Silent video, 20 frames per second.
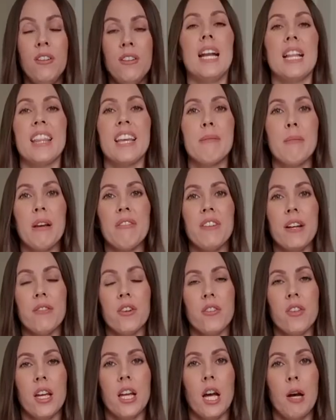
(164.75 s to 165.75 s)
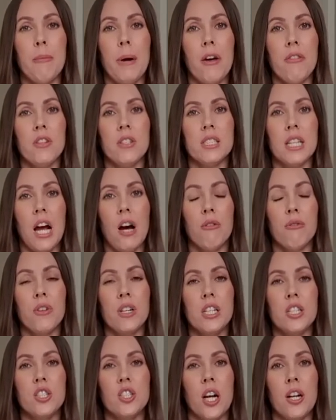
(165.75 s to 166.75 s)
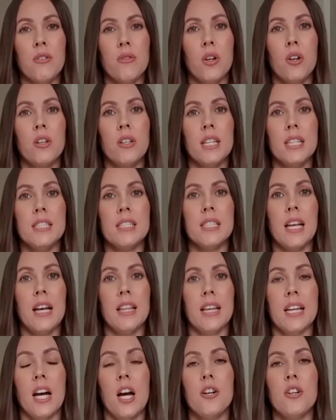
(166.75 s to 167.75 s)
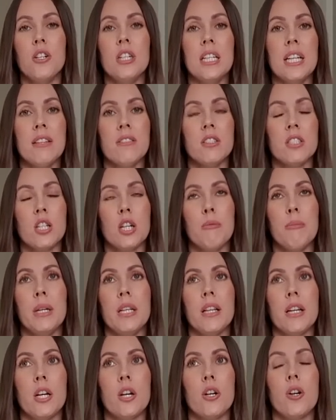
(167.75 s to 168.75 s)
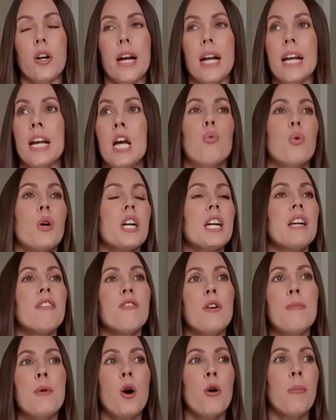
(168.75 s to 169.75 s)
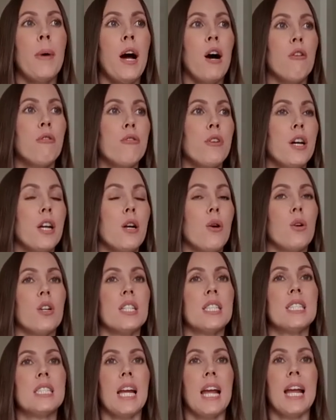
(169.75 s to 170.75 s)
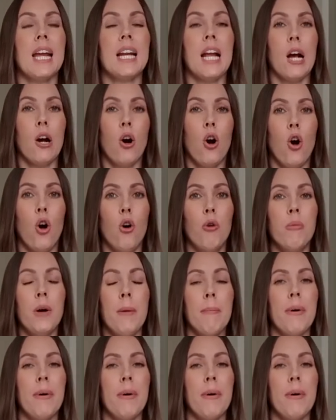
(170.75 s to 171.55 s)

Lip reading: and I think my favorite thing about this outfit in general is that like underneath this could be like a great working from home outfit or staying at home,